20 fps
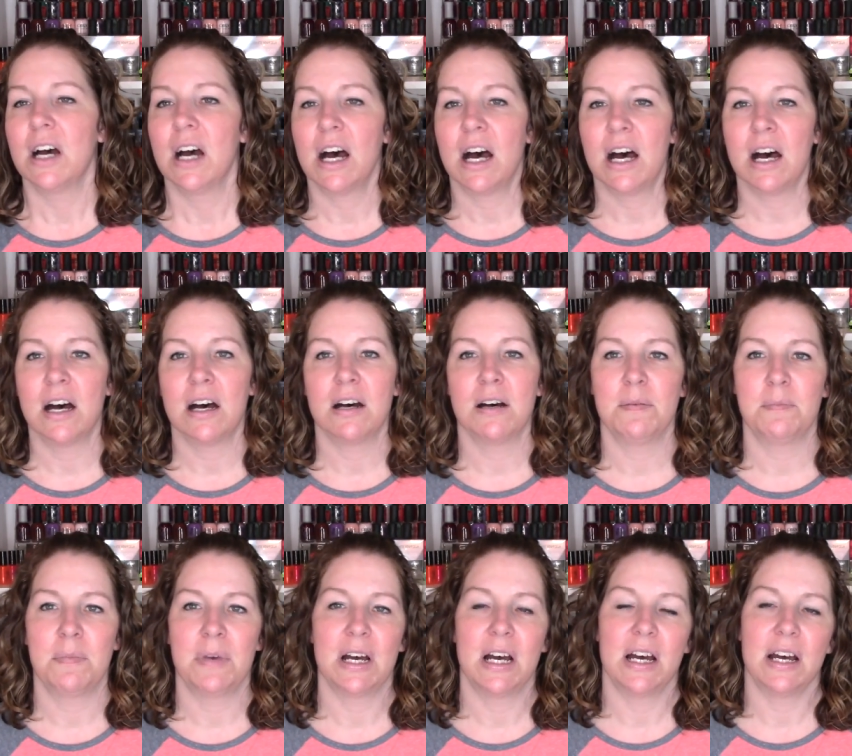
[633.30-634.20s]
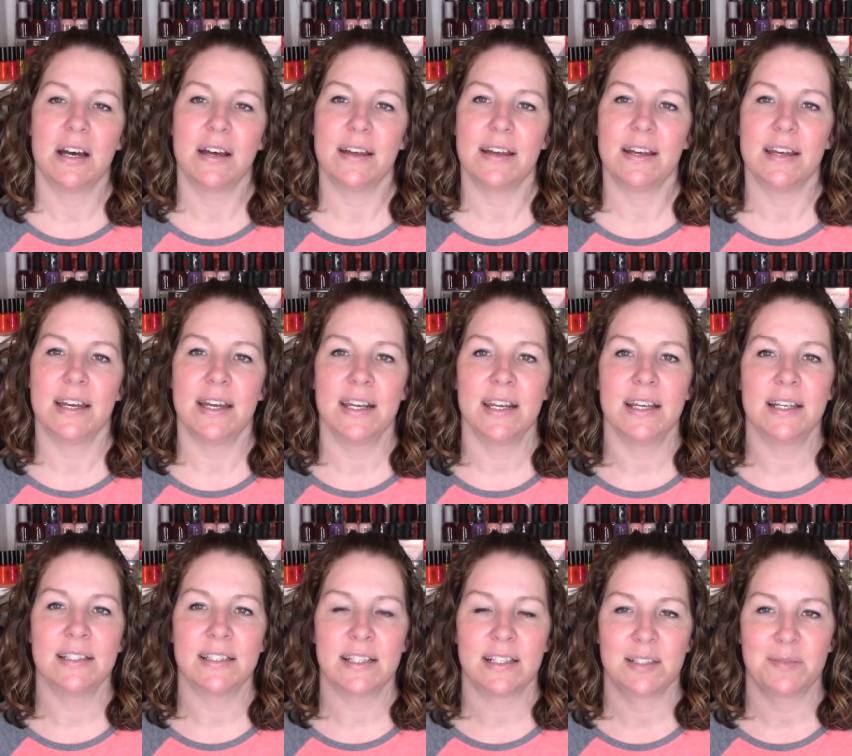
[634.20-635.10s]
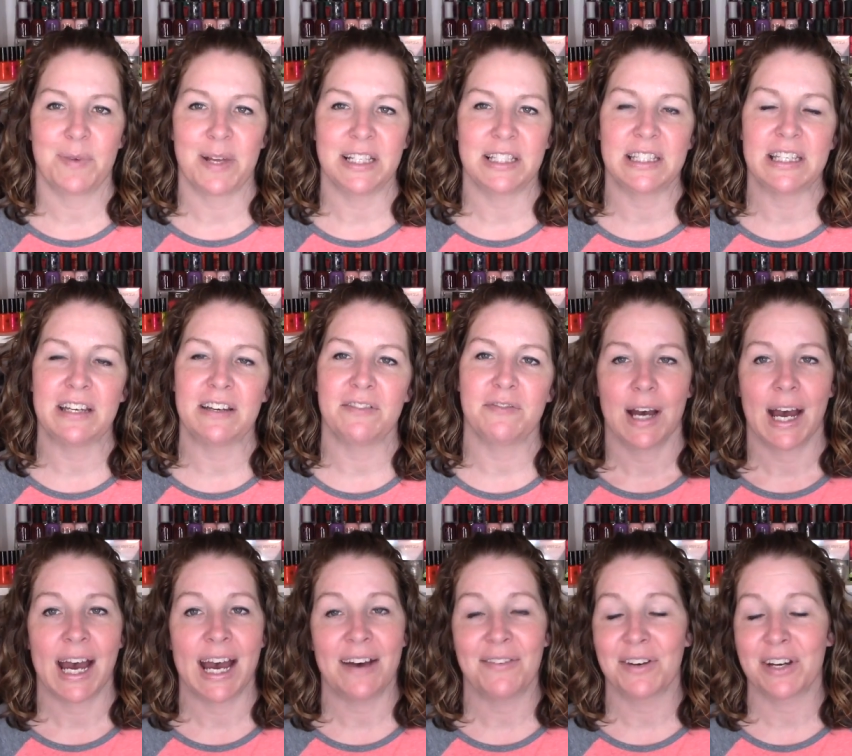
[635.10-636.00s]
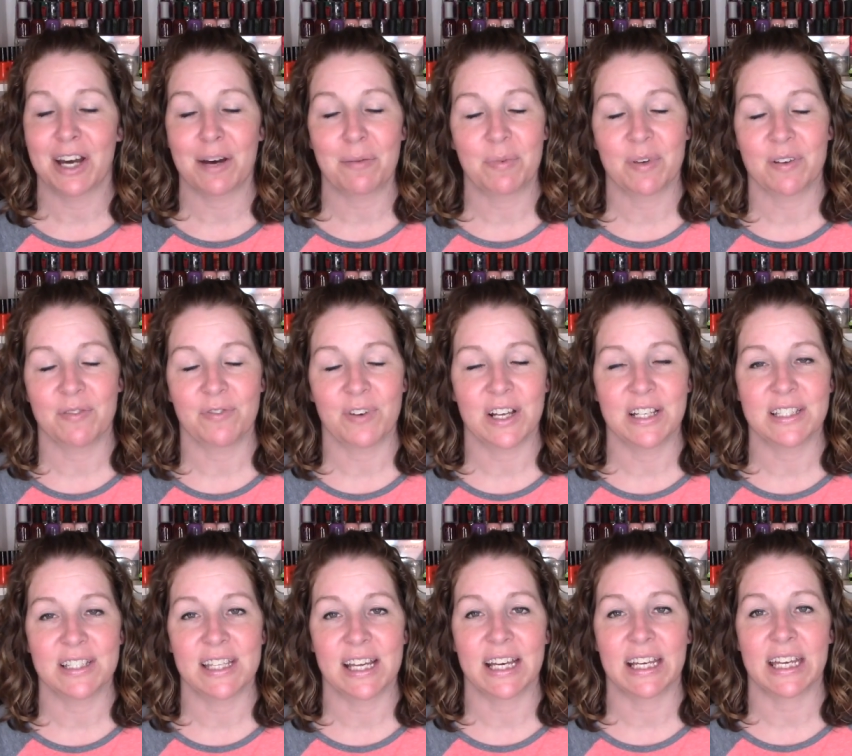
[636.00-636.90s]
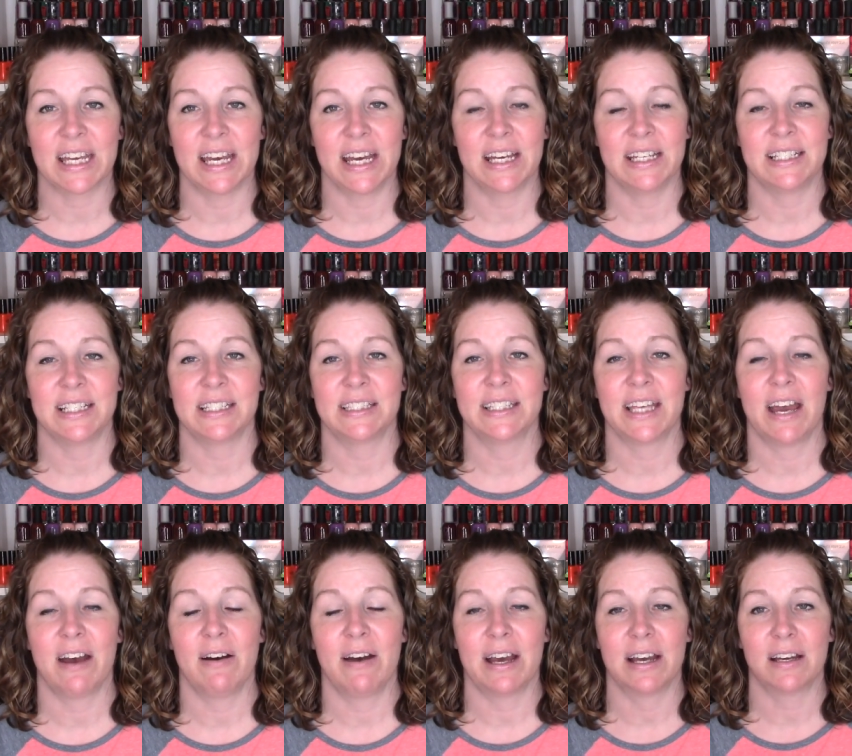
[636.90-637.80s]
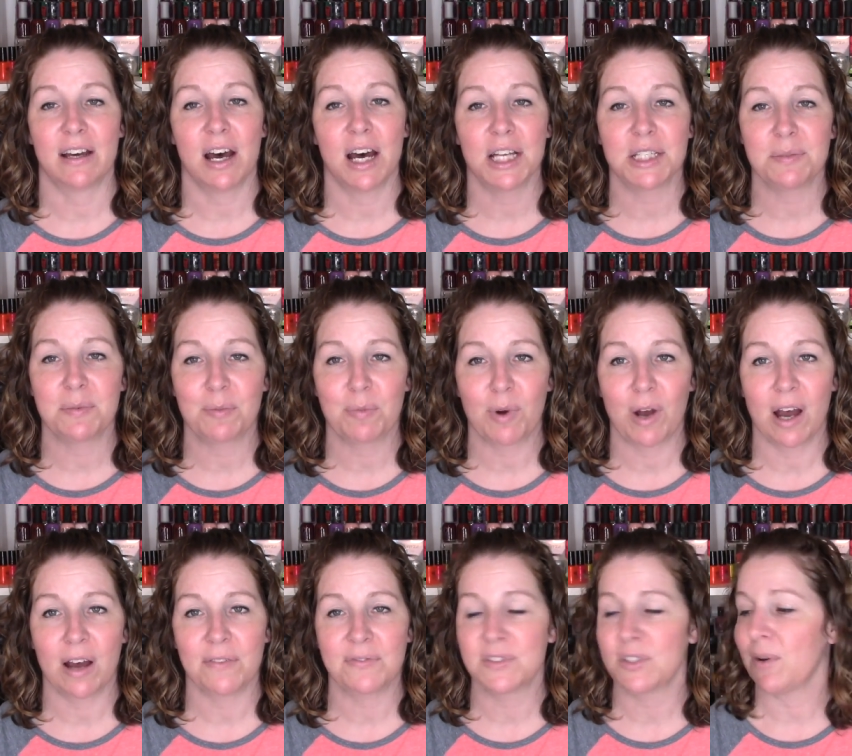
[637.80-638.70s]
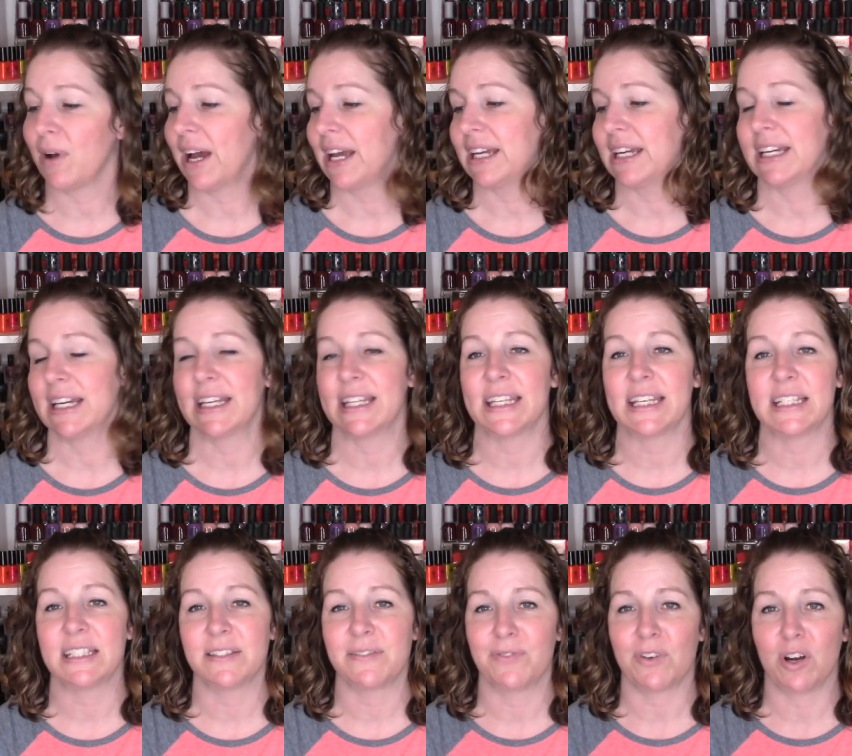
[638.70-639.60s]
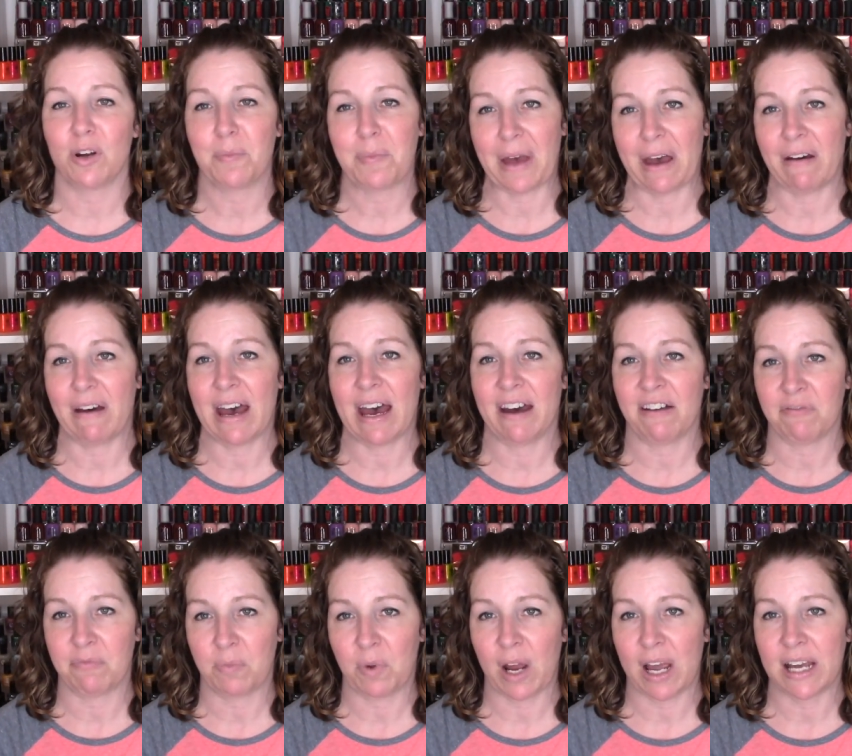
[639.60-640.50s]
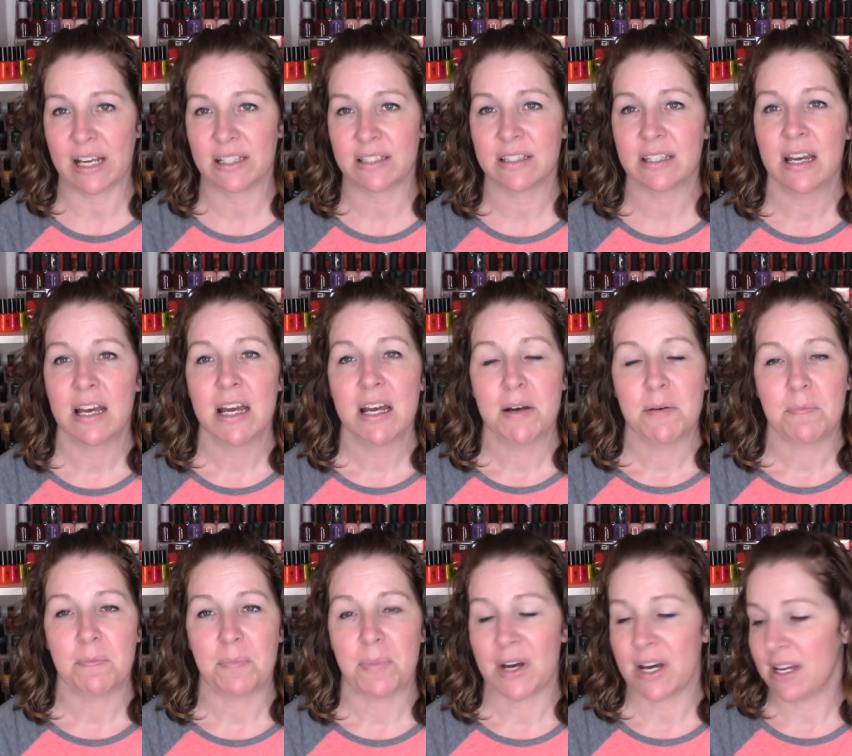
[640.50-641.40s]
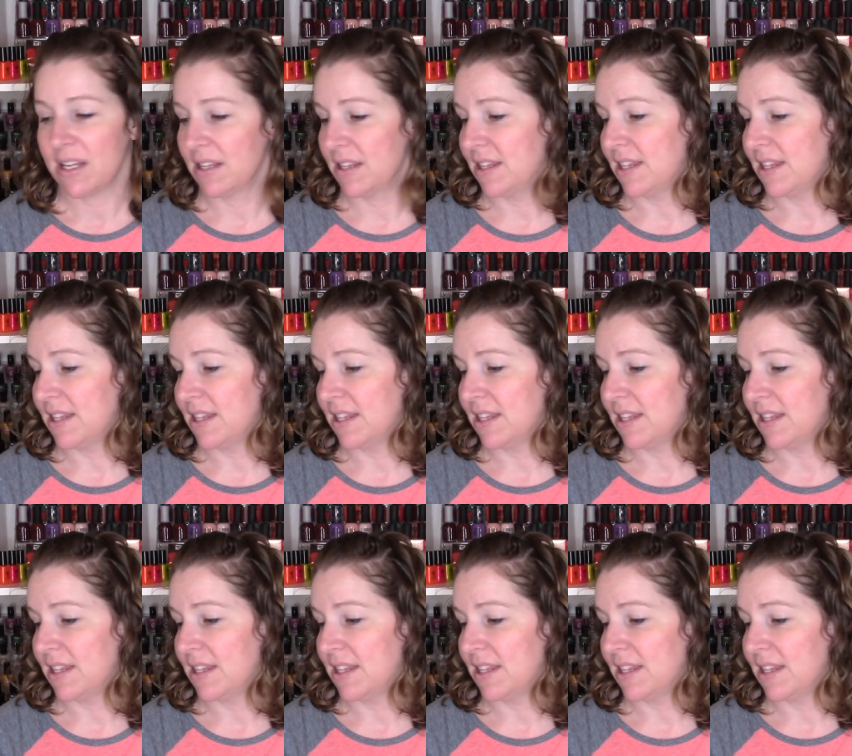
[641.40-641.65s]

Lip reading: It is expensive. I have a couple of friends that get a discount at Cosmoprof, so I can get these for about half price. But